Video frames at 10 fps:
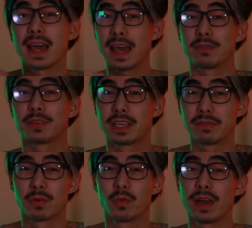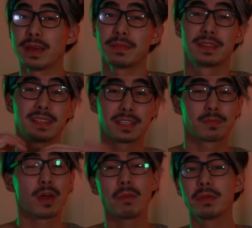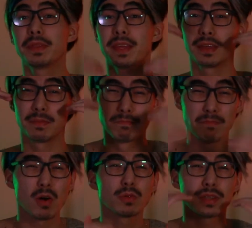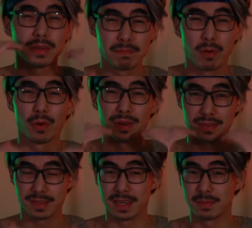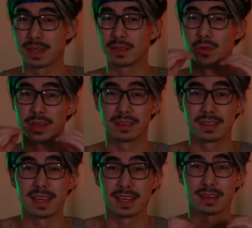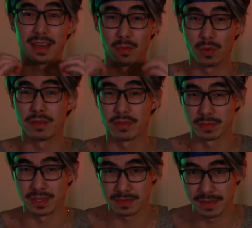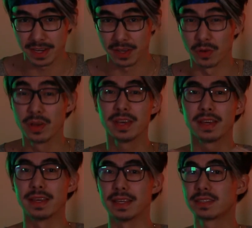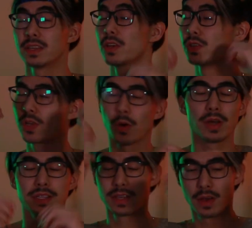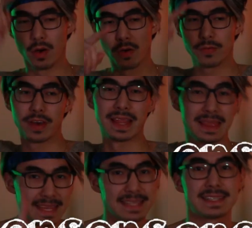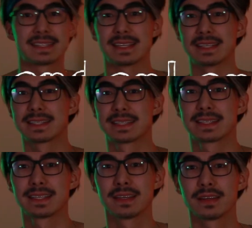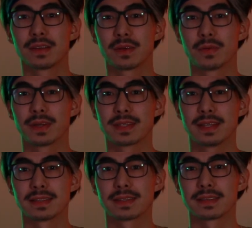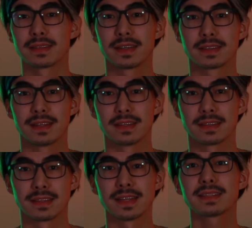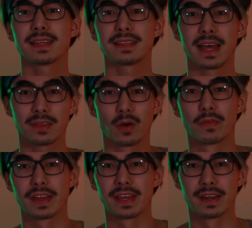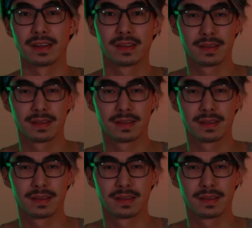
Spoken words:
I have to give away, this is probably the most important tip that you can take away from this video, is choice of lenses. Where's the lenses? There's the lenses. Let's get that over here.